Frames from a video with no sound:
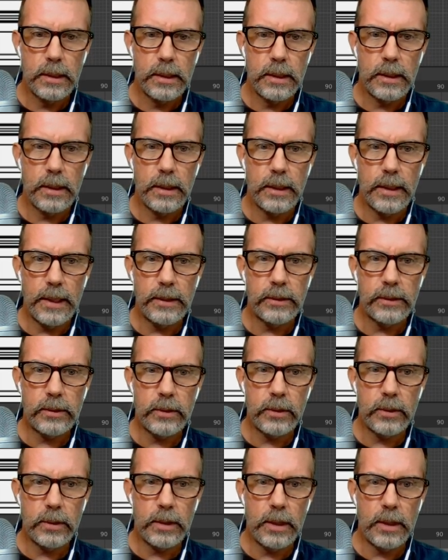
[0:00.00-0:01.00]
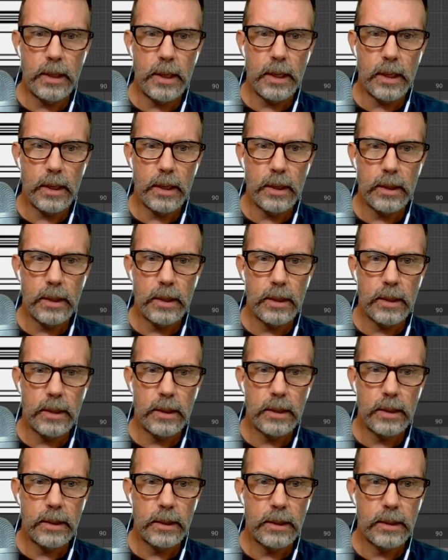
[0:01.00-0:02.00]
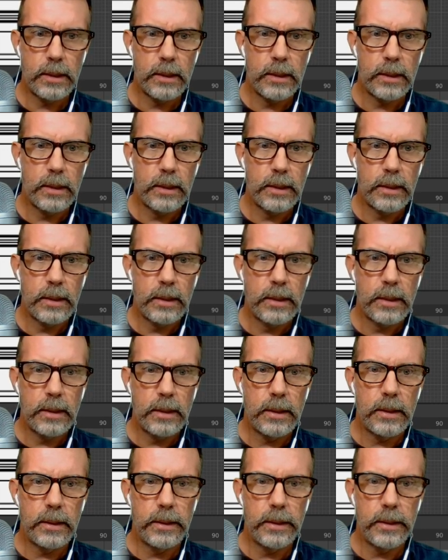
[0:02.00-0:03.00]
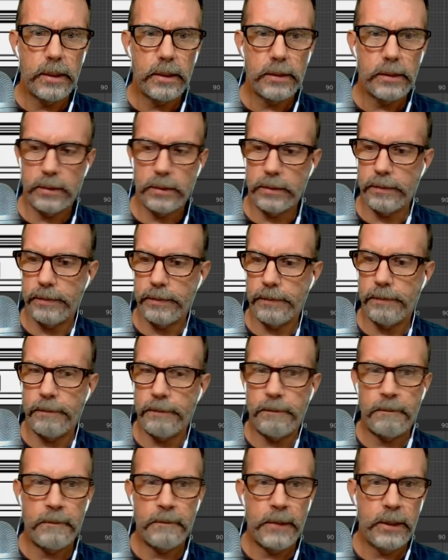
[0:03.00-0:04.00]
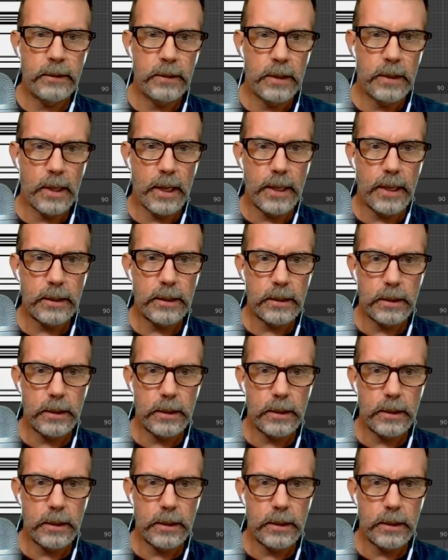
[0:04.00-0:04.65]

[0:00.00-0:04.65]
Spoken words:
That's good there. This is not.